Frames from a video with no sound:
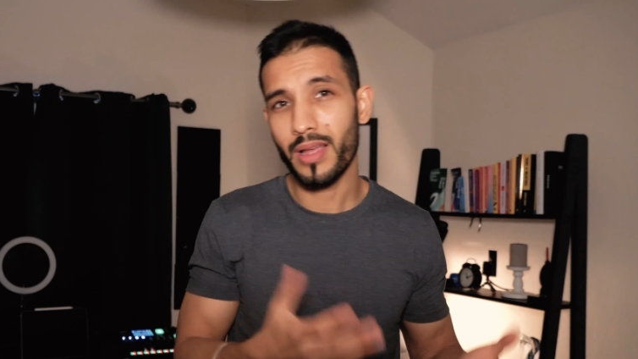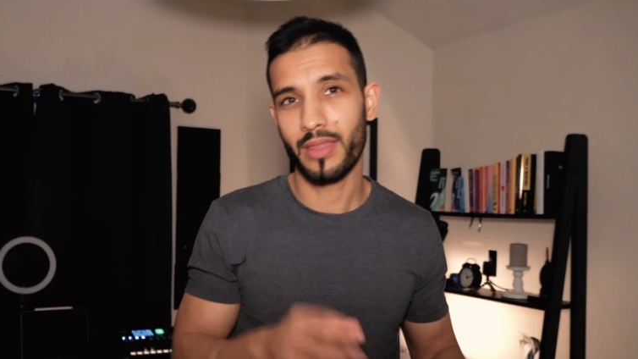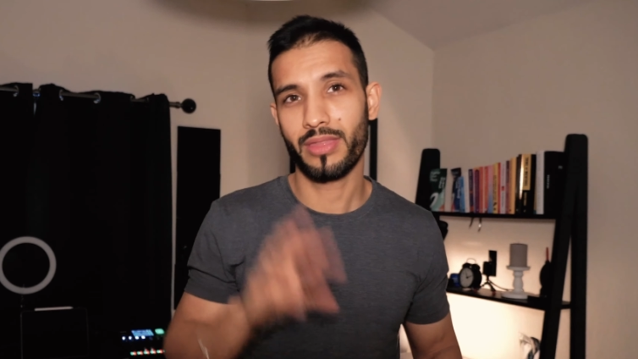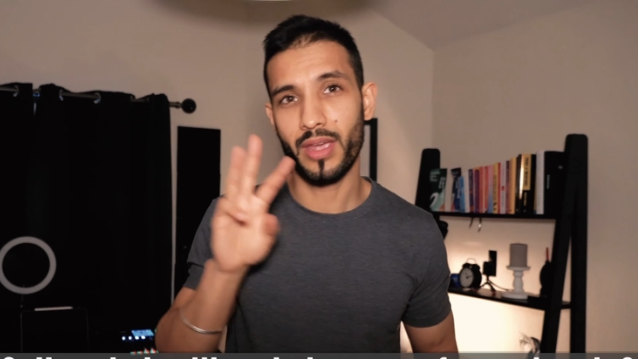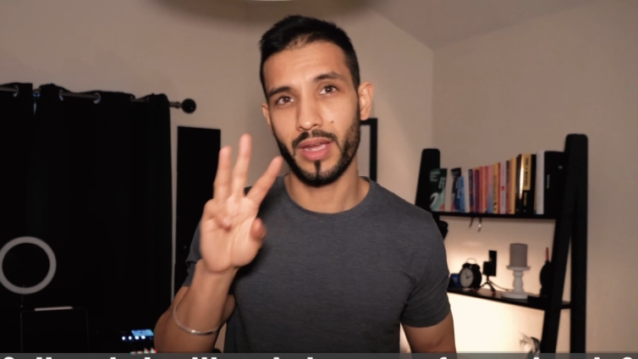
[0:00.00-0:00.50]

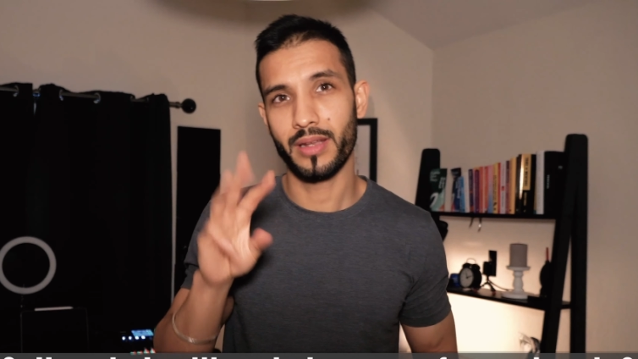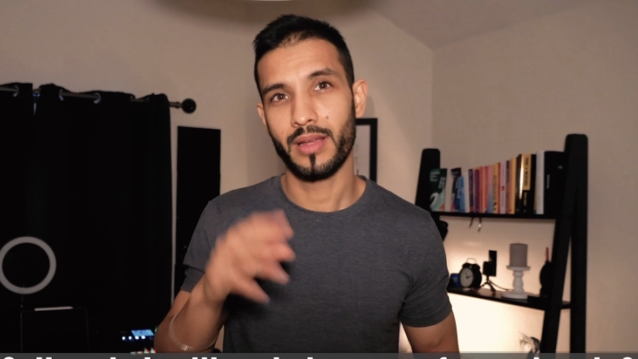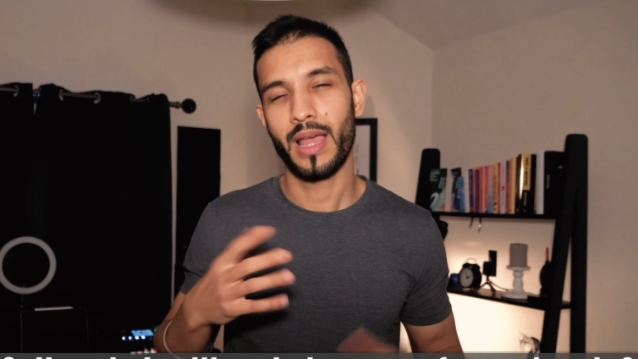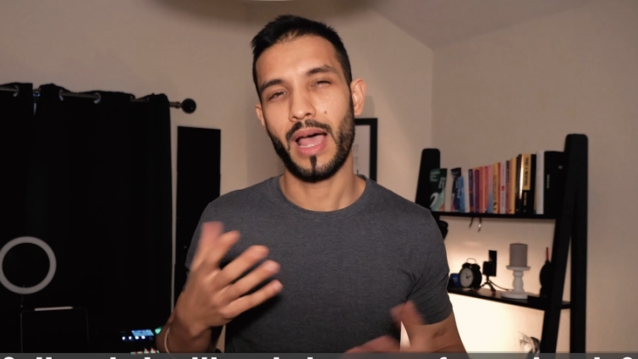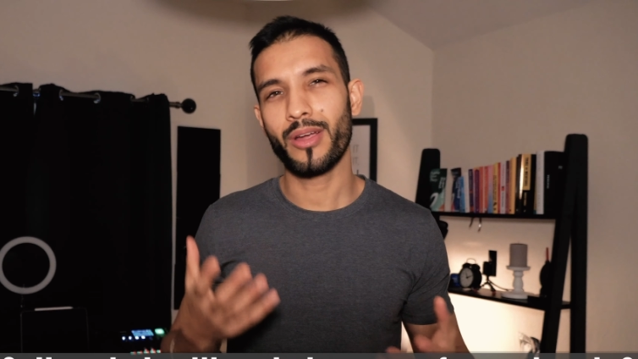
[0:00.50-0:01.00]
And third,
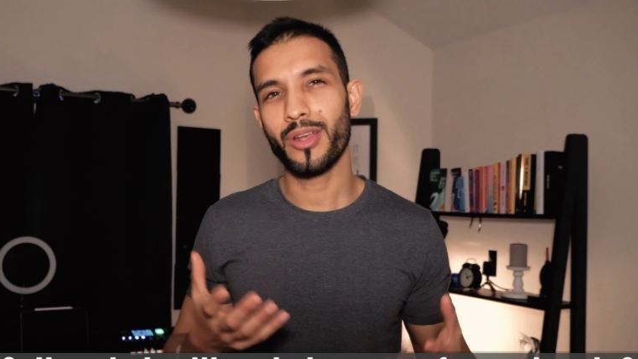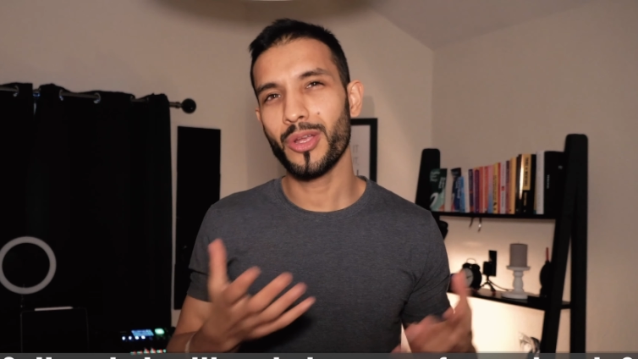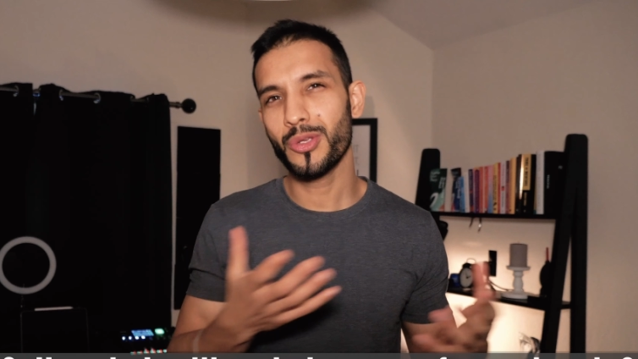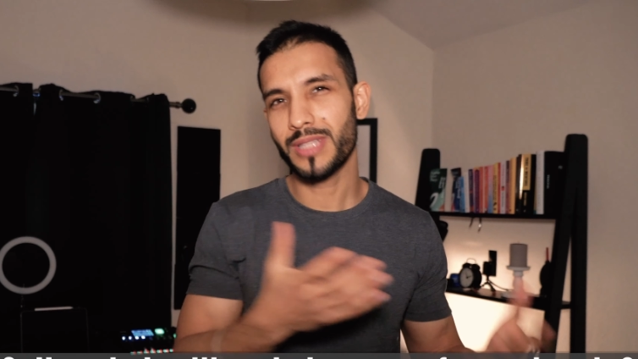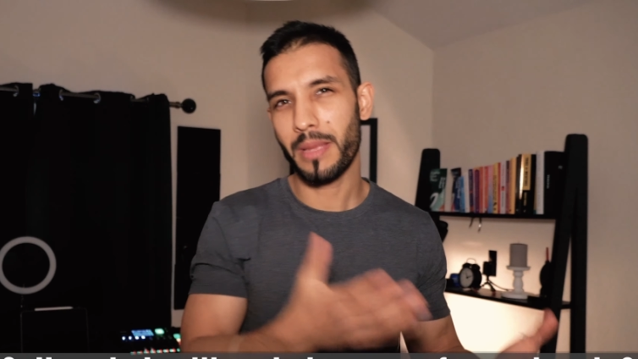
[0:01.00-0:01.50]
how can I
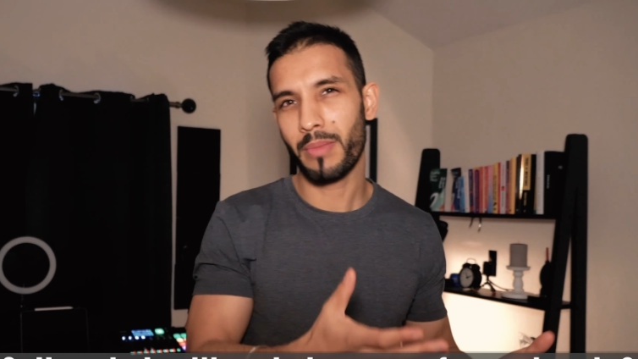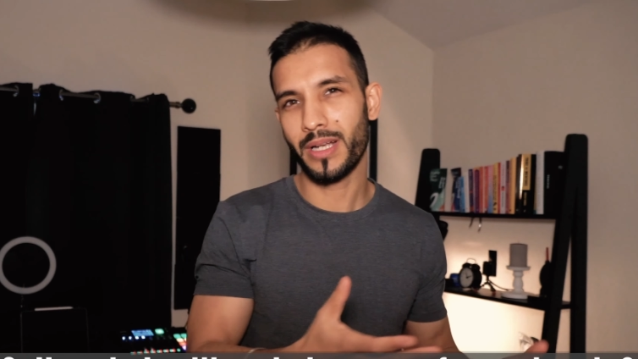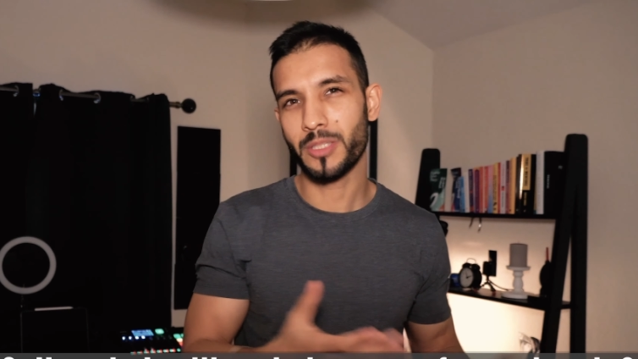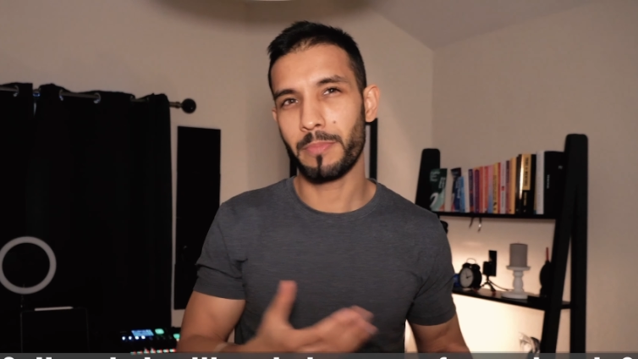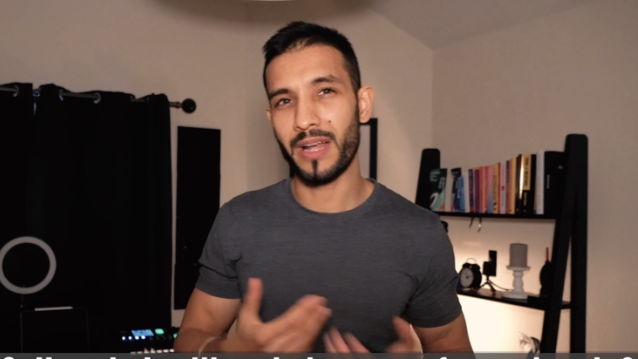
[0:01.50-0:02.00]
use their
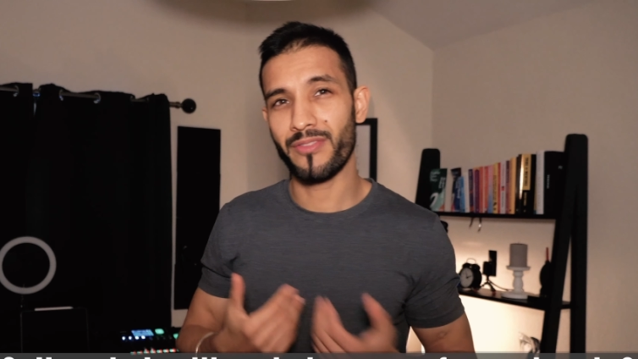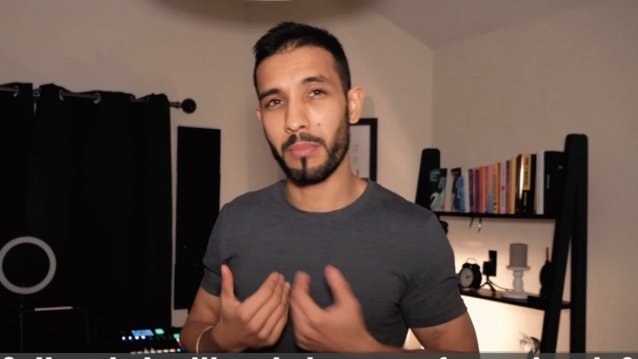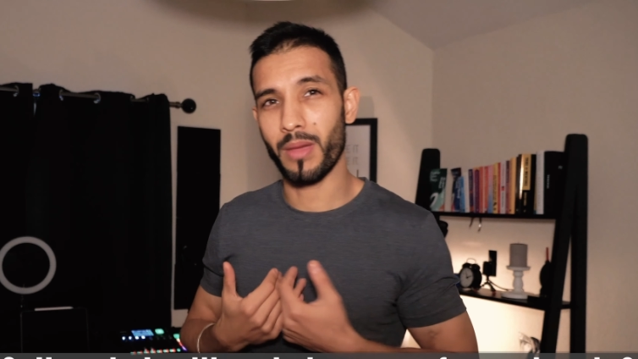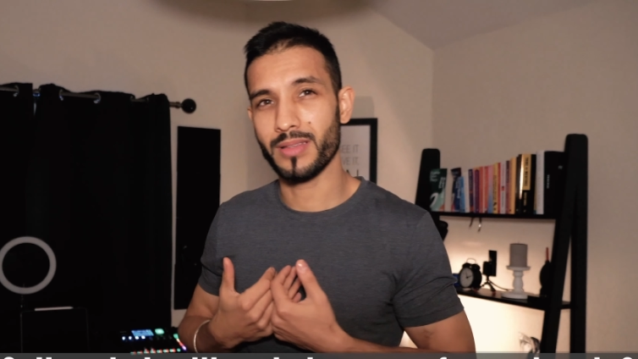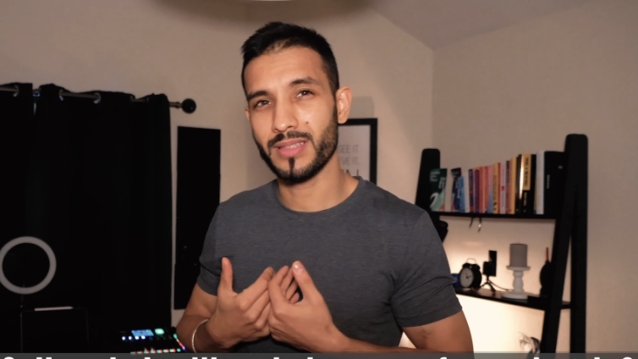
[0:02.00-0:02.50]
money to benefit
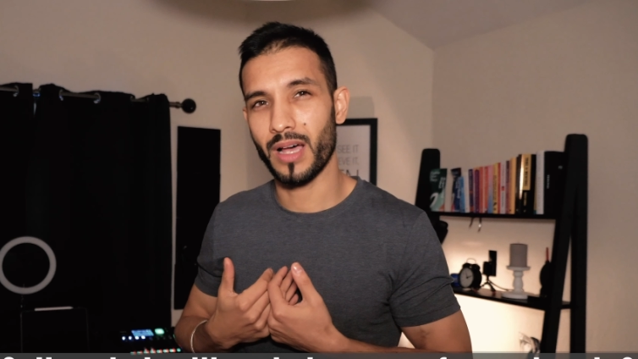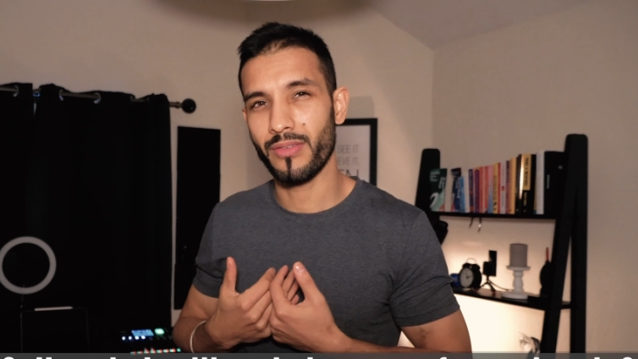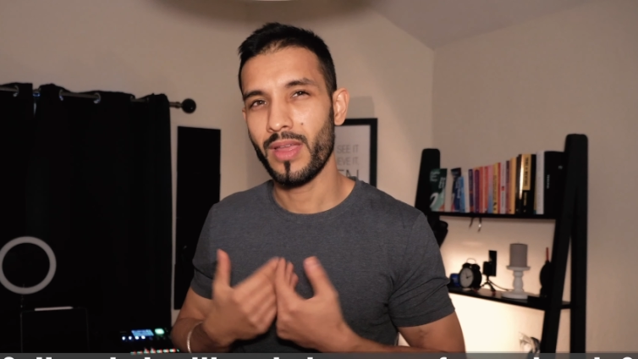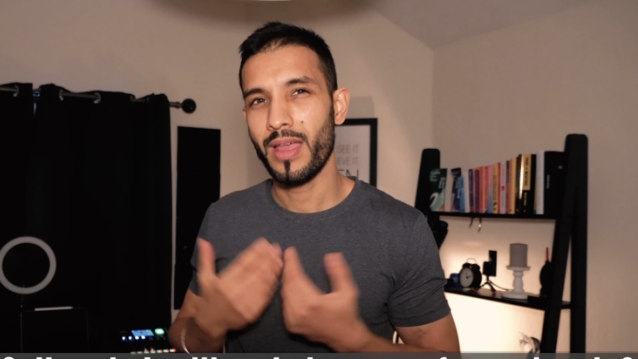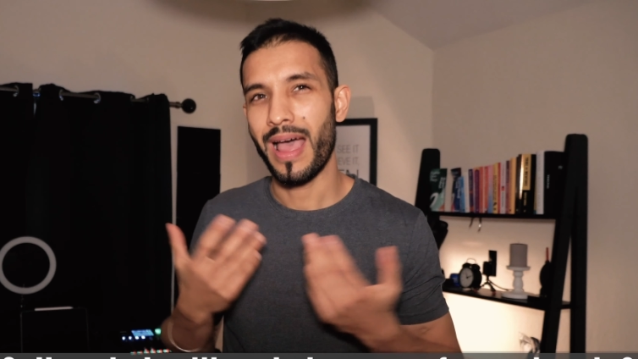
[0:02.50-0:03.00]
myself